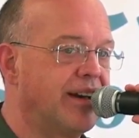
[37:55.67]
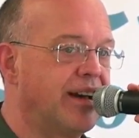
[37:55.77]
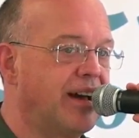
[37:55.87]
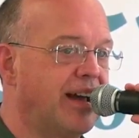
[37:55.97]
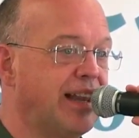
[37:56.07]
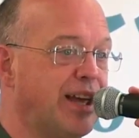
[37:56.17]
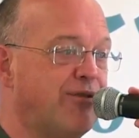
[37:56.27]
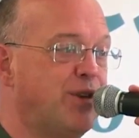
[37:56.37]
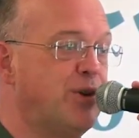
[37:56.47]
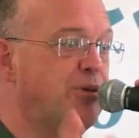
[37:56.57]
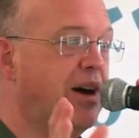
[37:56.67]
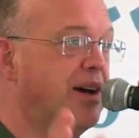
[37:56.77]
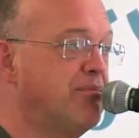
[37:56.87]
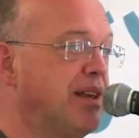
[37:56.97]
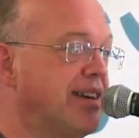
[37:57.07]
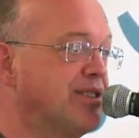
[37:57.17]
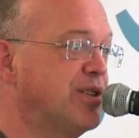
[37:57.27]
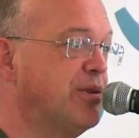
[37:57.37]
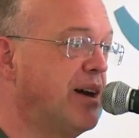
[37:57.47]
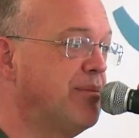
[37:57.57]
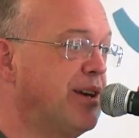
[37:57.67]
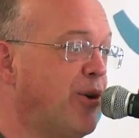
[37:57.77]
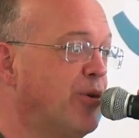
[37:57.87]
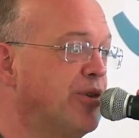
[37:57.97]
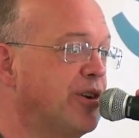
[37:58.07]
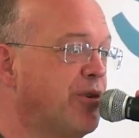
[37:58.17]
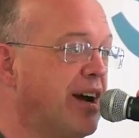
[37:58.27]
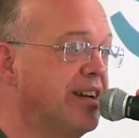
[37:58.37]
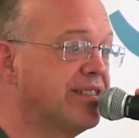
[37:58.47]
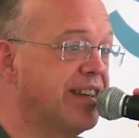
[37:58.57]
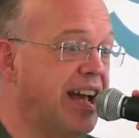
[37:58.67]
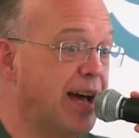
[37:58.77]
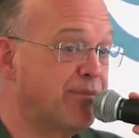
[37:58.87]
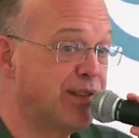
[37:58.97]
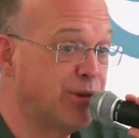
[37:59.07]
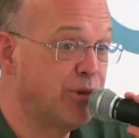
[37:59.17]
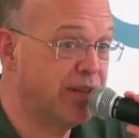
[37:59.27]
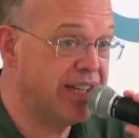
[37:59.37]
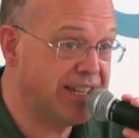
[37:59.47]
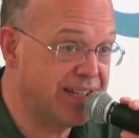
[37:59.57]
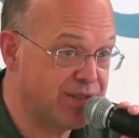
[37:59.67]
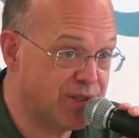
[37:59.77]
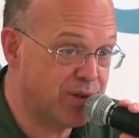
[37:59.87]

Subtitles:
I love you. I bless you. I behold the Christ that absolutely is you.